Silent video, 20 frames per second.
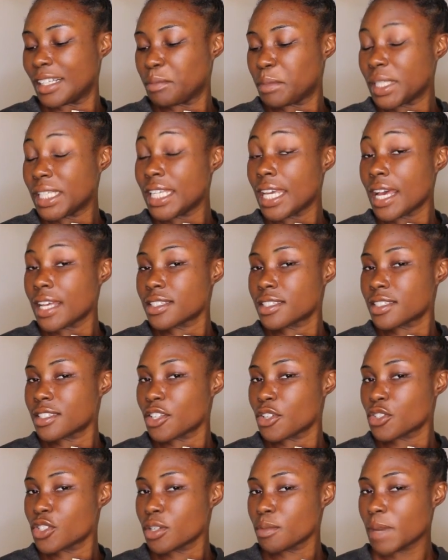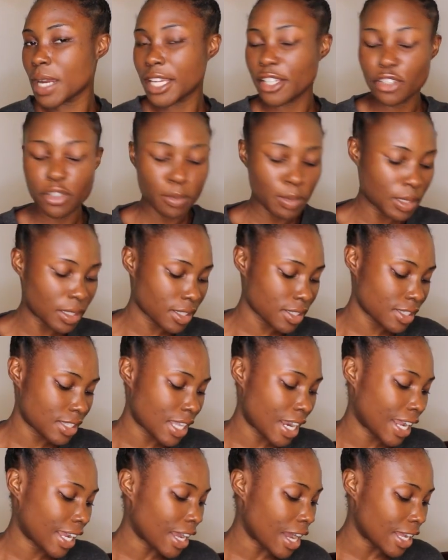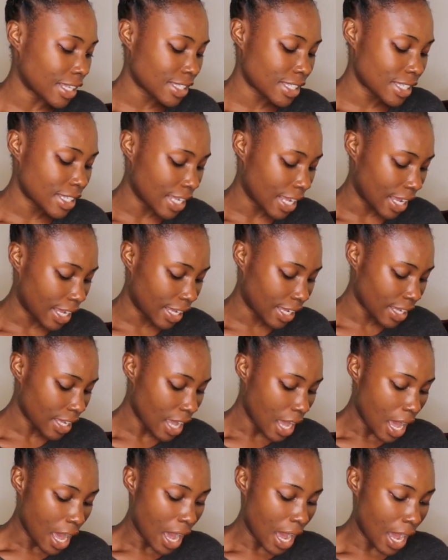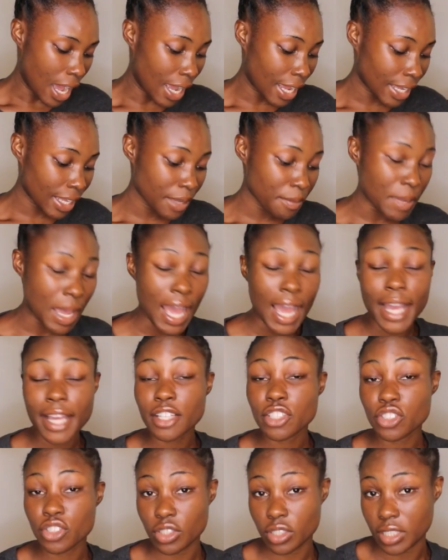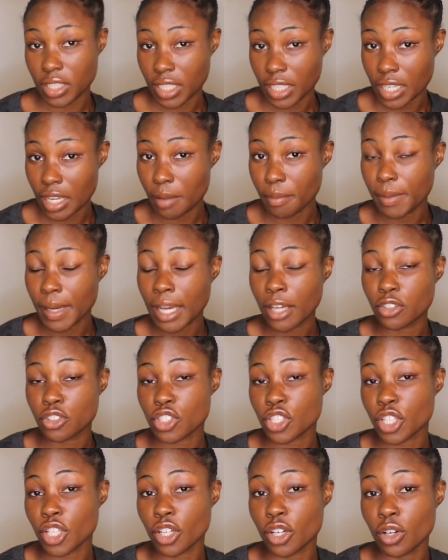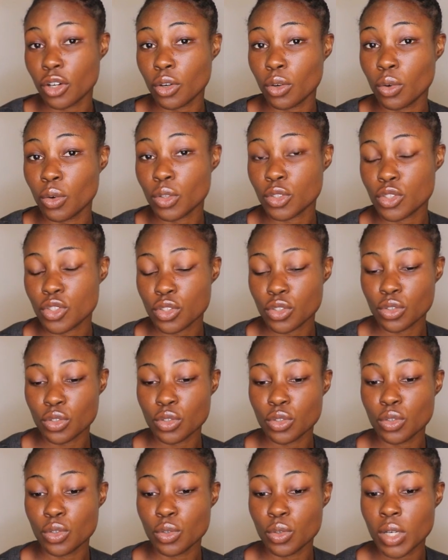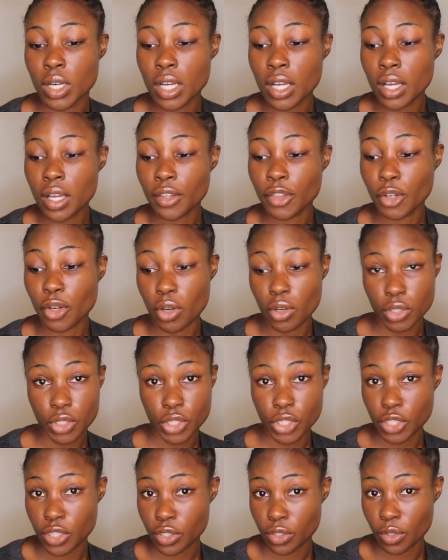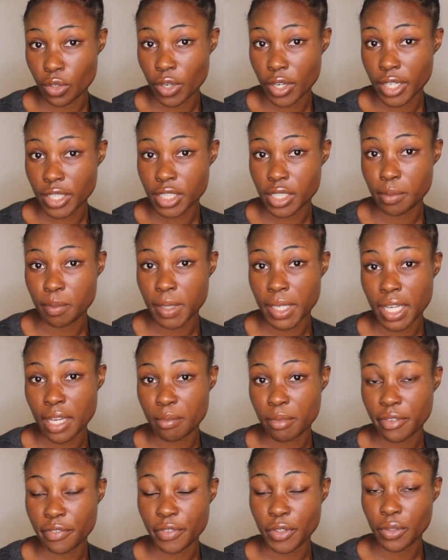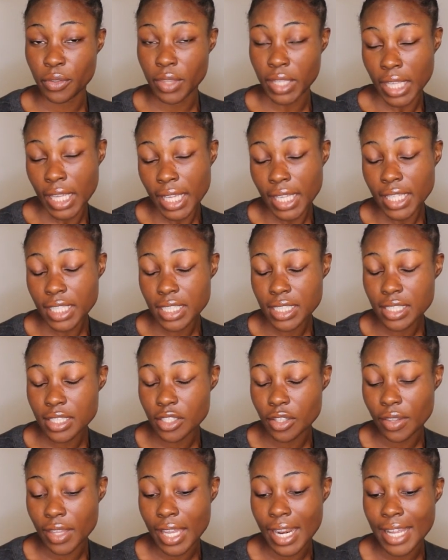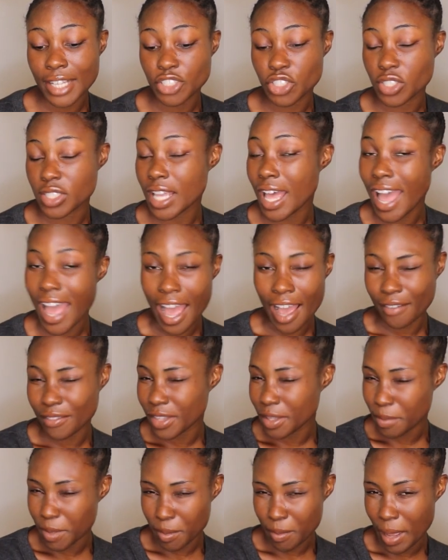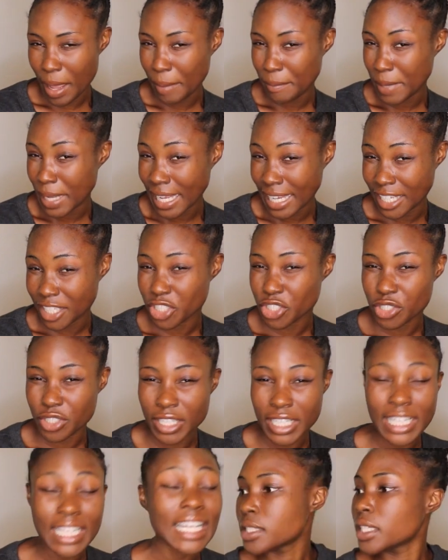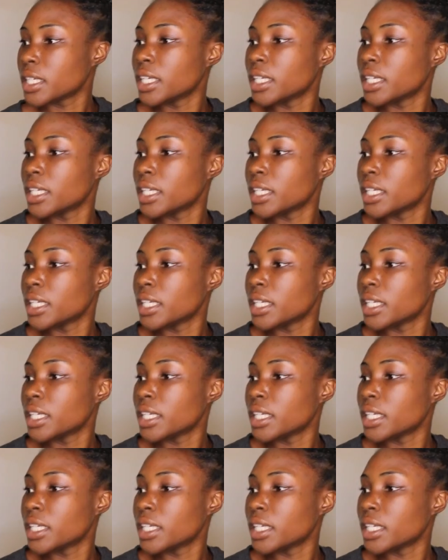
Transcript: But yes, those are my new books that I got today. I am actually about to go to the grocery store to pick up a few things so that I just have them in my pantry.